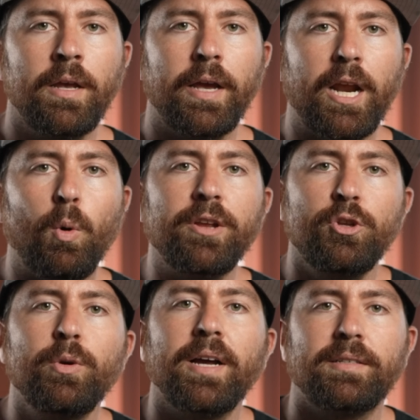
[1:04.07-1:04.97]
And I want
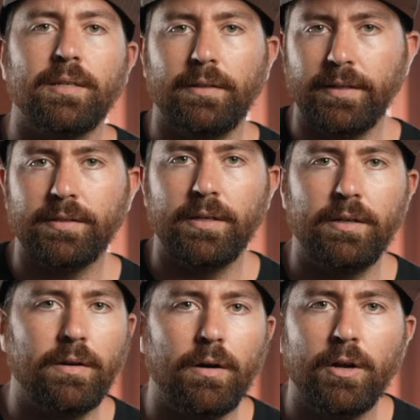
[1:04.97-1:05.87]
you guys to
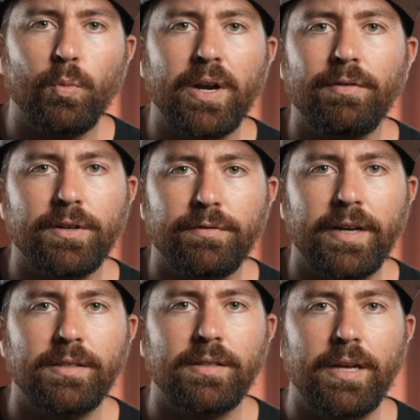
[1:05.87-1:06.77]
listen on whatever
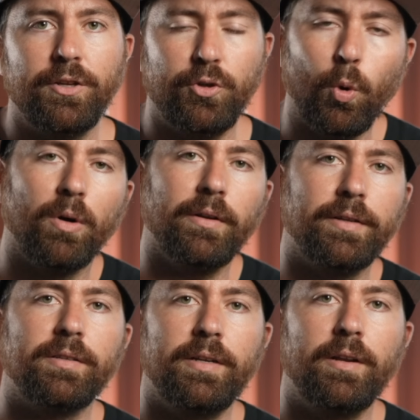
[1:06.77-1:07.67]
device that you're
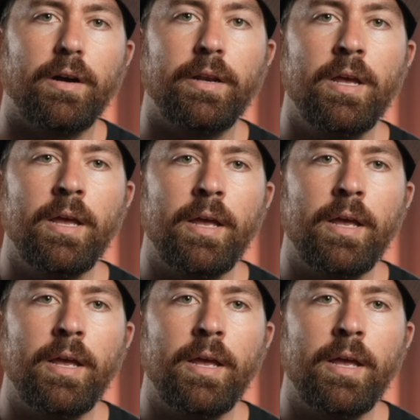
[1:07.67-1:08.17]
listening on,